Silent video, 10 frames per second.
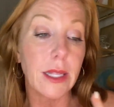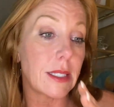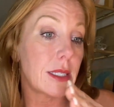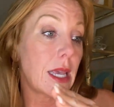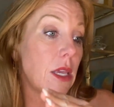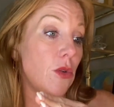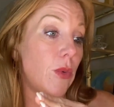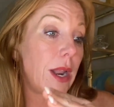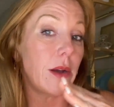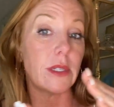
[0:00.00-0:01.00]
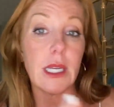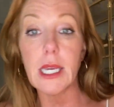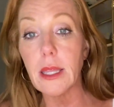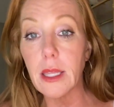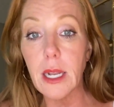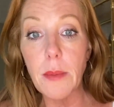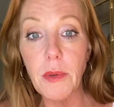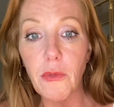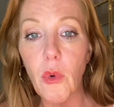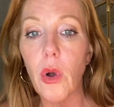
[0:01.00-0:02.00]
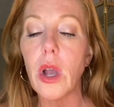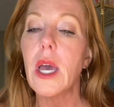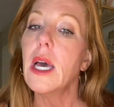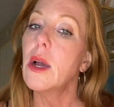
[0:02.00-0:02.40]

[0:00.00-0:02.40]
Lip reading: Let's say you went out to eat the night before.